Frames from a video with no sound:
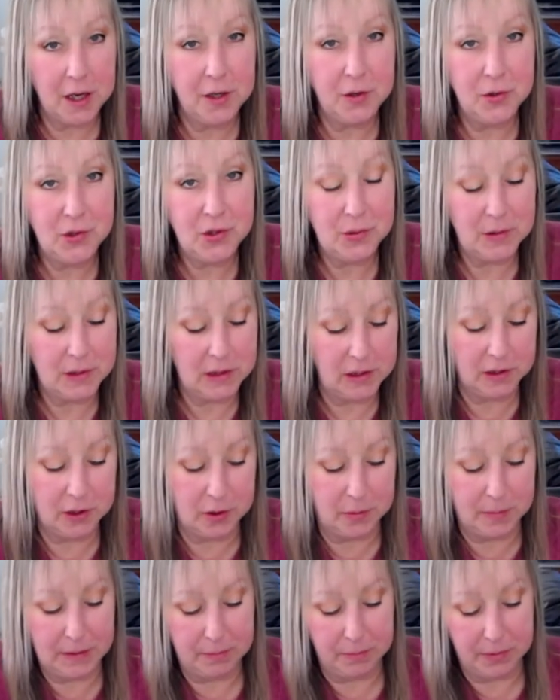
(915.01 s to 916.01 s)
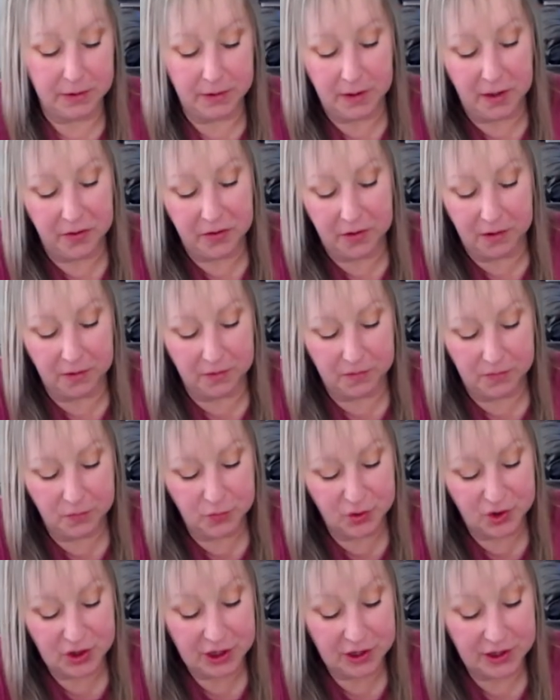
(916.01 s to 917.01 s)
into it a little bit, but nothing
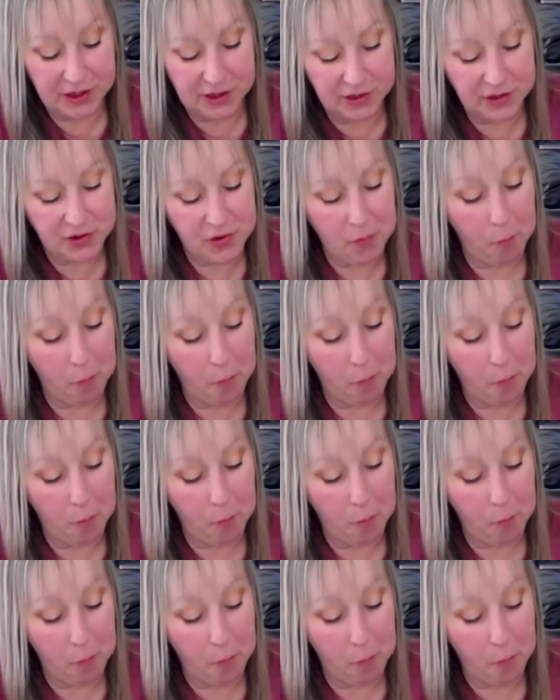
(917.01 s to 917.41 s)
serious.